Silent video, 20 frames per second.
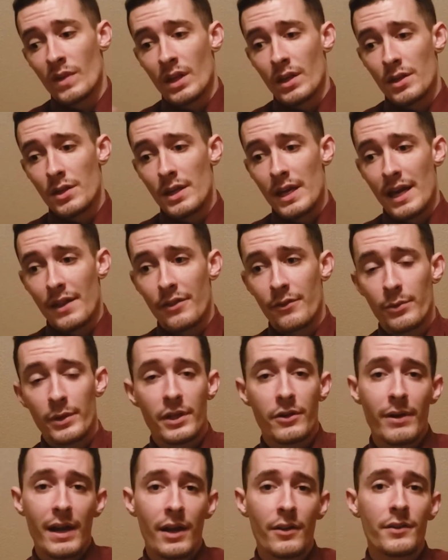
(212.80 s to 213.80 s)
you had 3
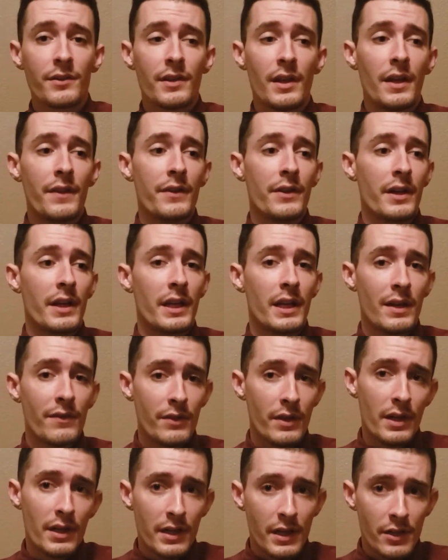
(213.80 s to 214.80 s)
crowns done, they're going to give
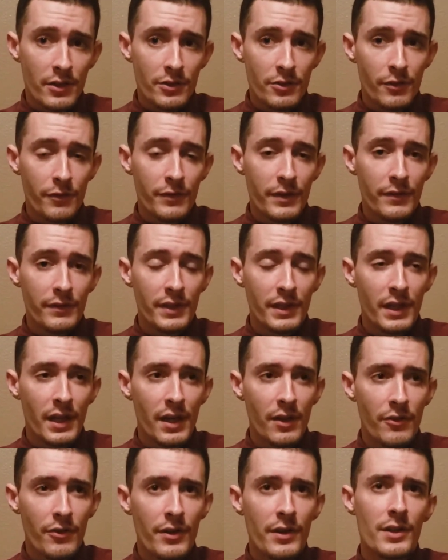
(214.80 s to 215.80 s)
you an additional
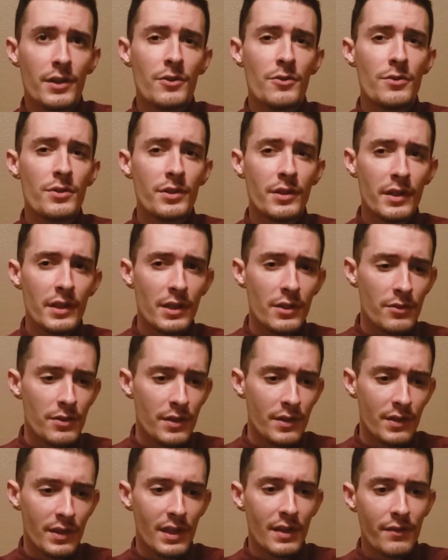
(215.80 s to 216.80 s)
$1,500. Usually you
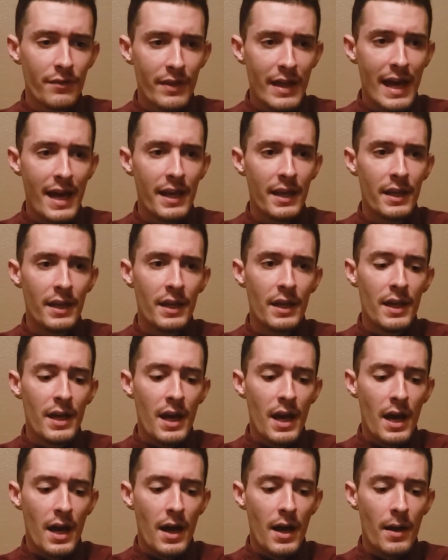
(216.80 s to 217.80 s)
just give that
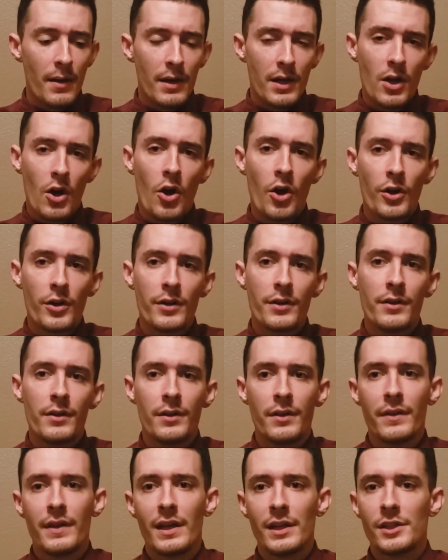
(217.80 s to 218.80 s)
card
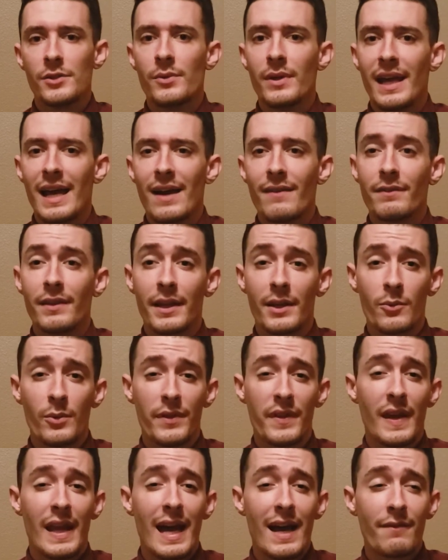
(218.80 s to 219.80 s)
that you would have like
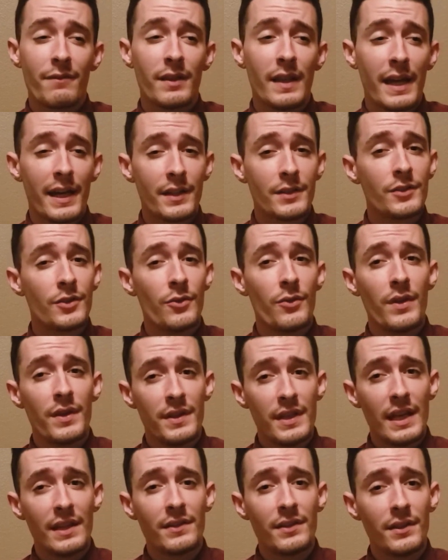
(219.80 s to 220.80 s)
with an Aflac to the
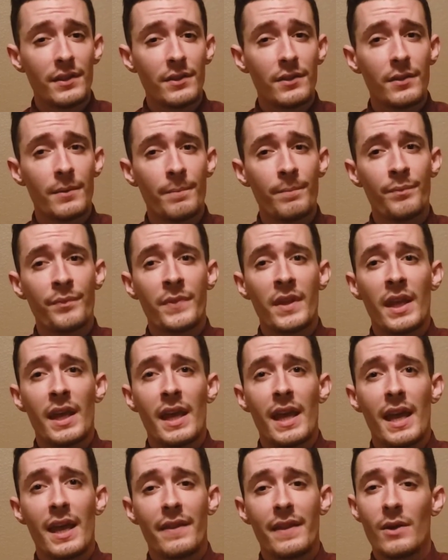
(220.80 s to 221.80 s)
dentist,
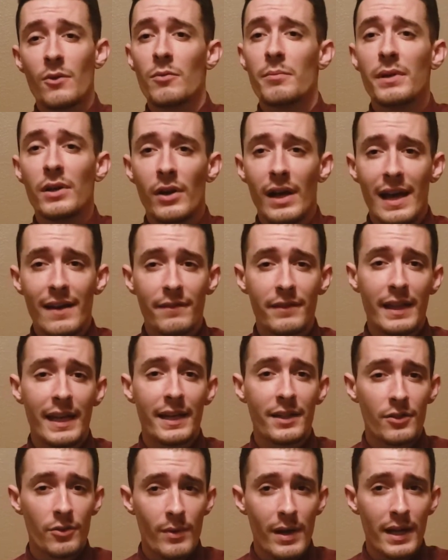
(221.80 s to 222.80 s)
and they would bill
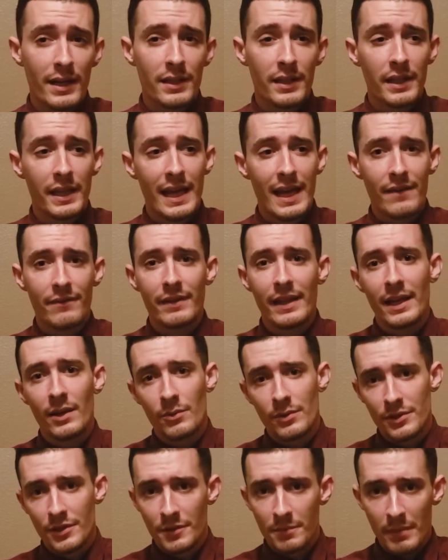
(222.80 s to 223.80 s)
Aflac directly, and Aflac
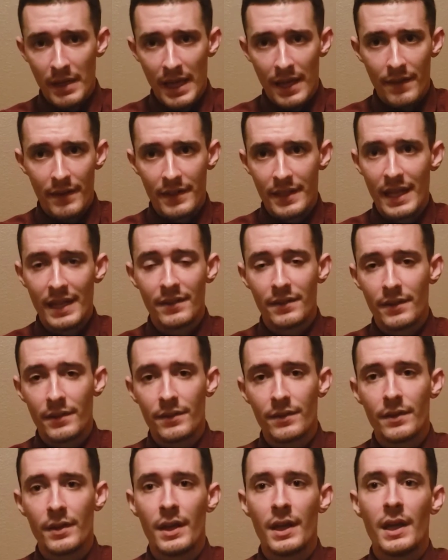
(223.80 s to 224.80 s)
would just pay the
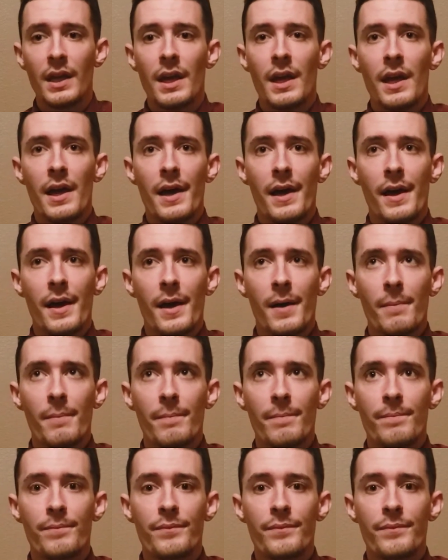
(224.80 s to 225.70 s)
dentist. And